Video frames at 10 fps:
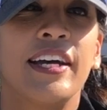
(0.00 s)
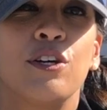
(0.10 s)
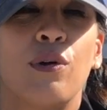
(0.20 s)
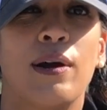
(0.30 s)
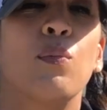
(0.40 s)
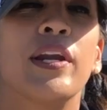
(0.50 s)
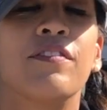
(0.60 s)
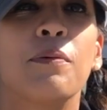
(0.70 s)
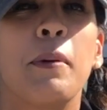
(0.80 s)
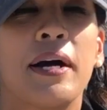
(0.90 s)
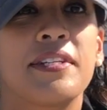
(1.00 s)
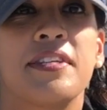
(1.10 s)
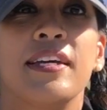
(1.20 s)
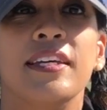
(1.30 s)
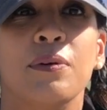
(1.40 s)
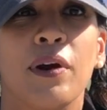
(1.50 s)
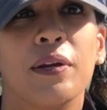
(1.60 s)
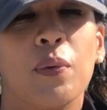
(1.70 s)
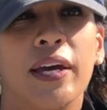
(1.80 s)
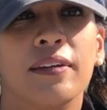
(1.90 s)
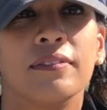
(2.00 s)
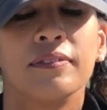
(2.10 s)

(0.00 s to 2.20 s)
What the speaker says: and grab whatever box I need right away.